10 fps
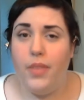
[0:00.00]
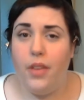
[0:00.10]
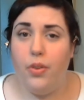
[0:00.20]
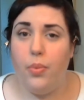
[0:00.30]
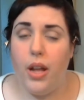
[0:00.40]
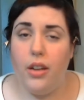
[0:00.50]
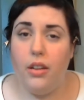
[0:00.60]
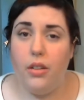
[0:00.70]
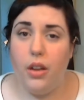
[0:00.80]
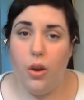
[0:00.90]
If you're planning
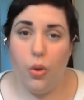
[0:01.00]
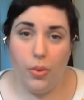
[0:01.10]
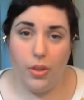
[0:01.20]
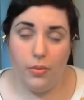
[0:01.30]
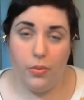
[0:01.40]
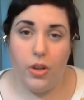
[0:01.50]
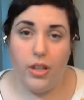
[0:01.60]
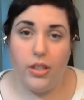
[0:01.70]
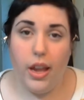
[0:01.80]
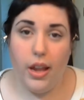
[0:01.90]
on
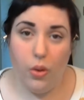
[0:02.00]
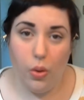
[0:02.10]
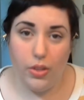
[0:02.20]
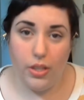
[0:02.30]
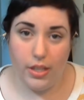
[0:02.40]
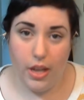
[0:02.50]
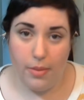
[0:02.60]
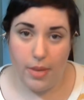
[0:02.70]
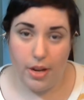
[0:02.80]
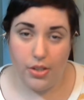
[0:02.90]
wanting to hold this
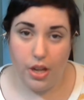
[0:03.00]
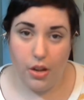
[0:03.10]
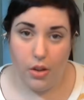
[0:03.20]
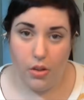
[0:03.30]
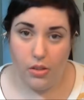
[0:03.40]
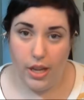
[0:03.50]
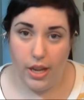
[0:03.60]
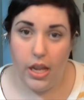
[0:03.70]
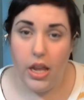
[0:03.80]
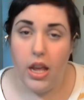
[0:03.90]
hairstyle all
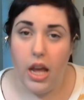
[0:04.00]
day,